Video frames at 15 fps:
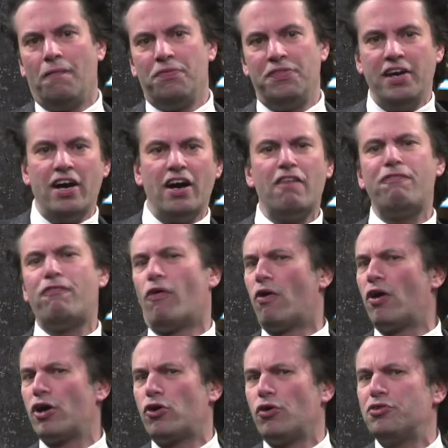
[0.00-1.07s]

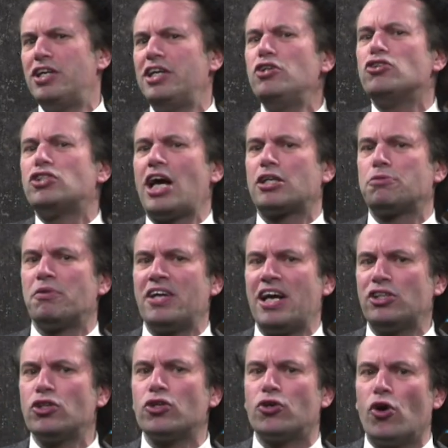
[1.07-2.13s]
Therefore, a continuous
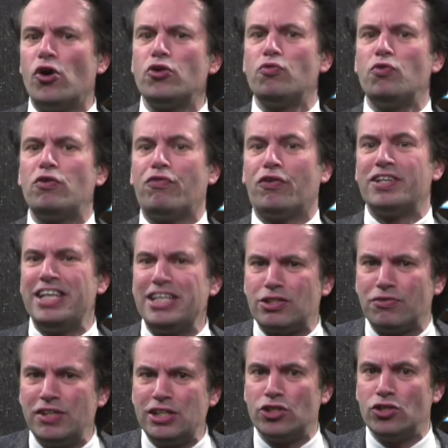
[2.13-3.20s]
exponential growth would for this
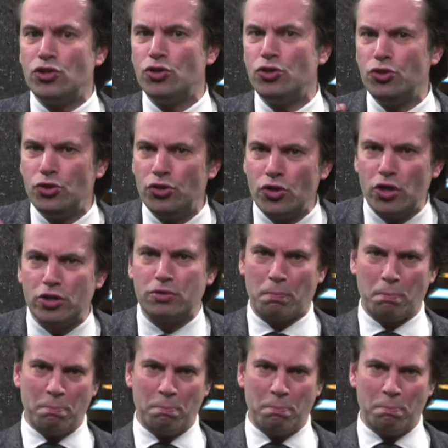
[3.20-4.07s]
reason not